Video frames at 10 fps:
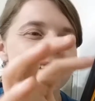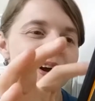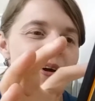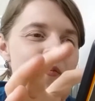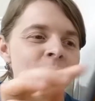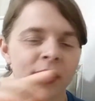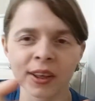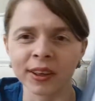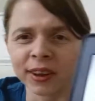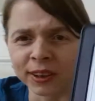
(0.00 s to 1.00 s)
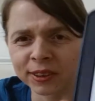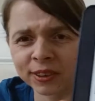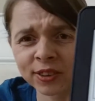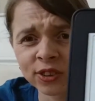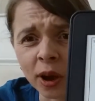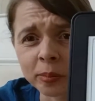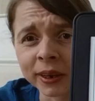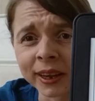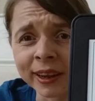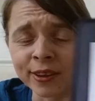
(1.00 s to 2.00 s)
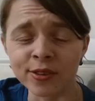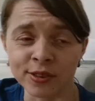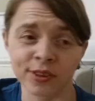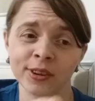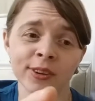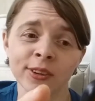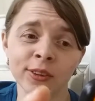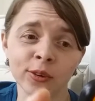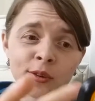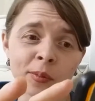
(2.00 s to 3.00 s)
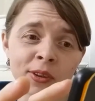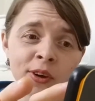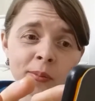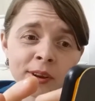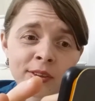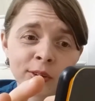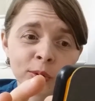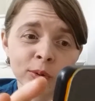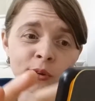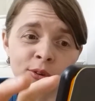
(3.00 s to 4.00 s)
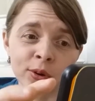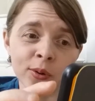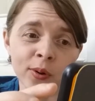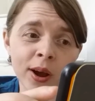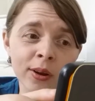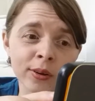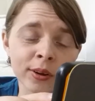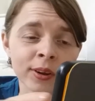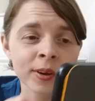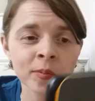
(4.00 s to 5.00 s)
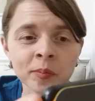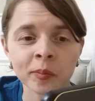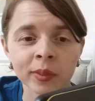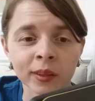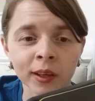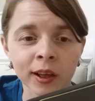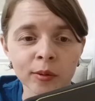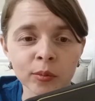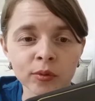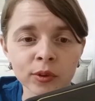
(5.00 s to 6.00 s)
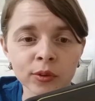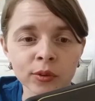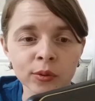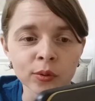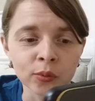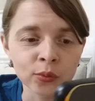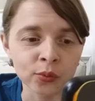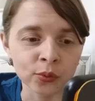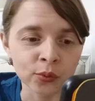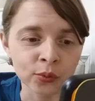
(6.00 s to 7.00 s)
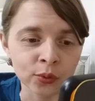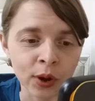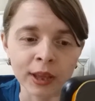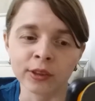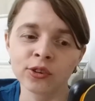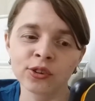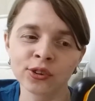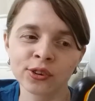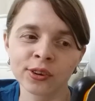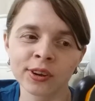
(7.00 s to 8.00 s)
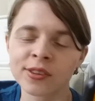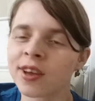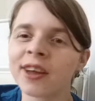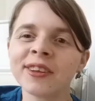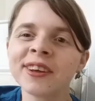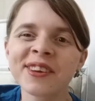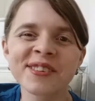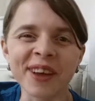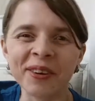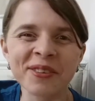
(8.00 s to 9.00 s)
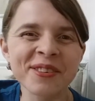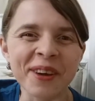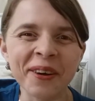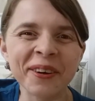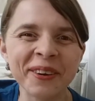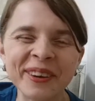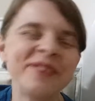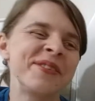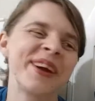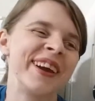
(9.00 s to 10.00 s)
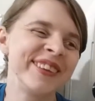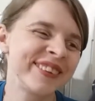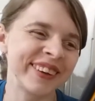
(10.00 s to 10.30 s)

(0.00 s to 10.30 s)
I had like Japanese, don't speak Japanese at all, so I'll move it to French because I think it sounds so cool in French.